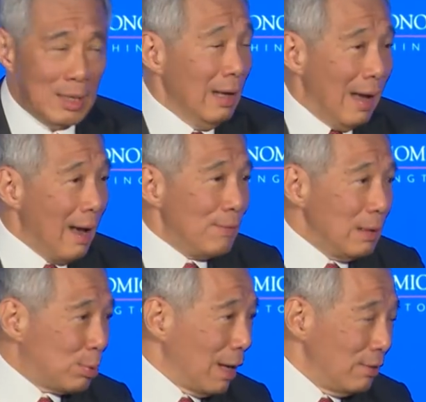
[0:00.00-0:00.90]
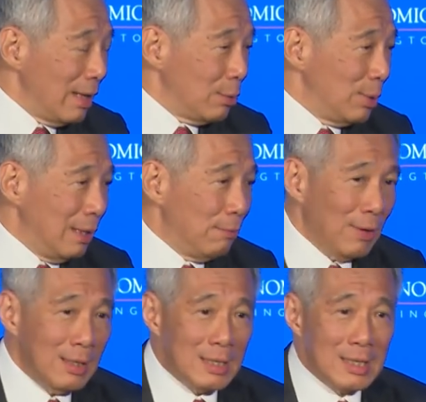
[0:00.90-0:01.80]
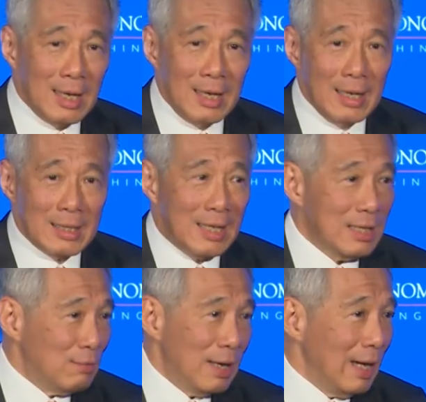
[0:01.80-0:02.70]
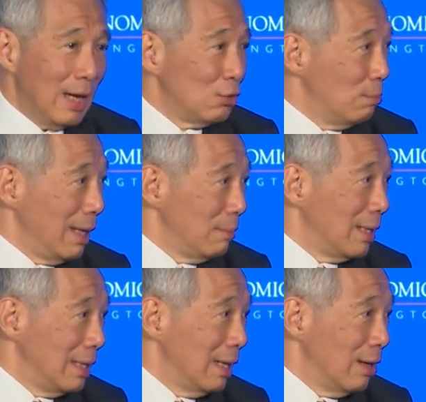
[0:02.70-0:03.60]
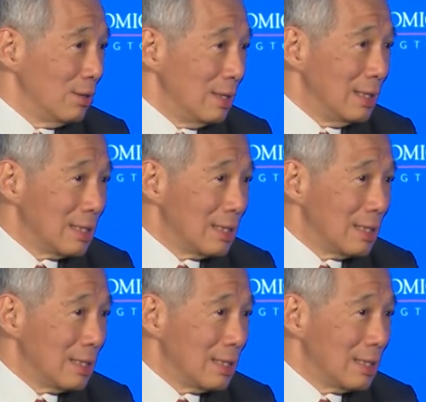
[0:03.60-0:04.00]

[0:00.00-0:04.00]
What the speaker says: Every private equity fund is telling us that it's very hard to make money nowadays.